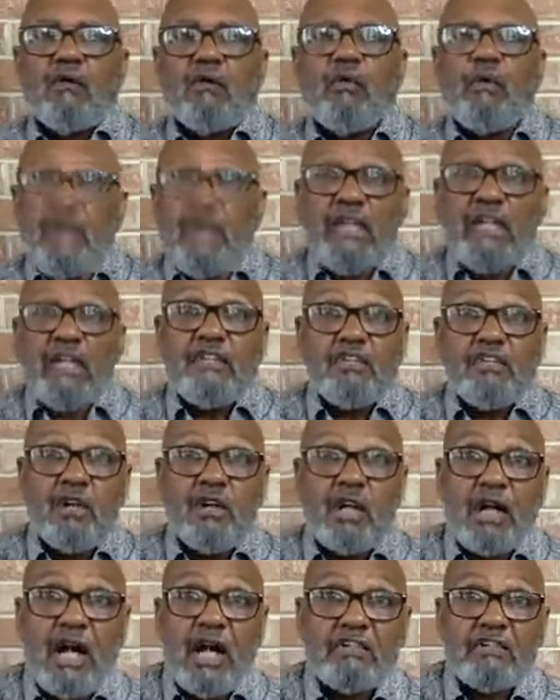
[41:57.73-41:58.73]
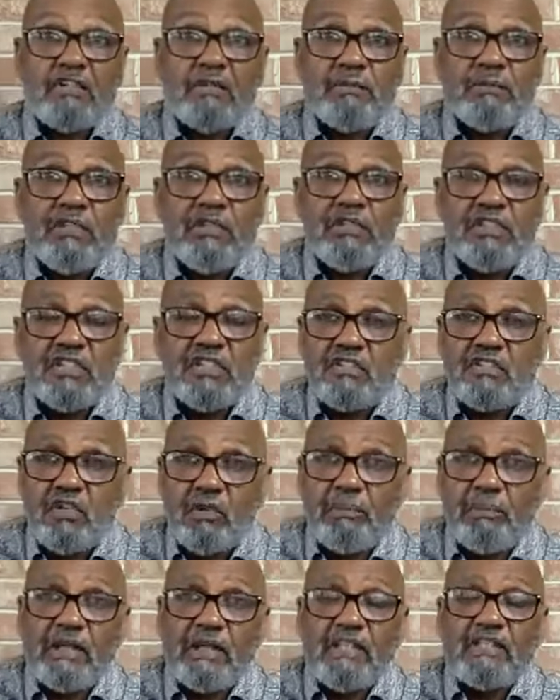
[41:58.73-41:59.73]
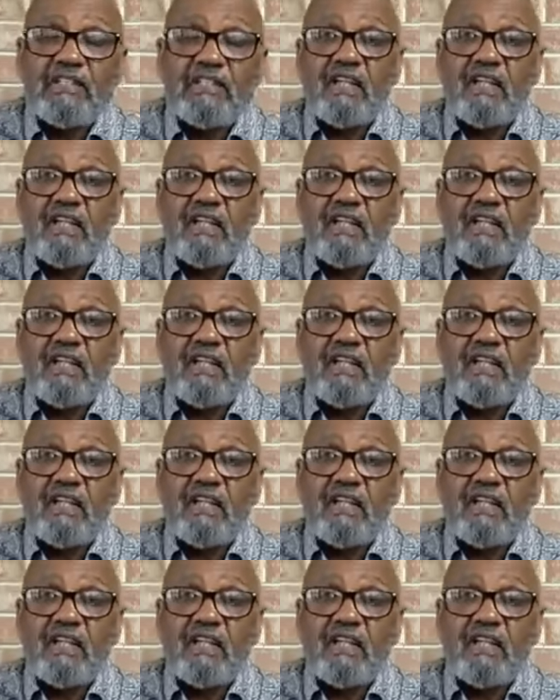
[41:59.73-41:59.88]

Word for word: we need your contribution, so please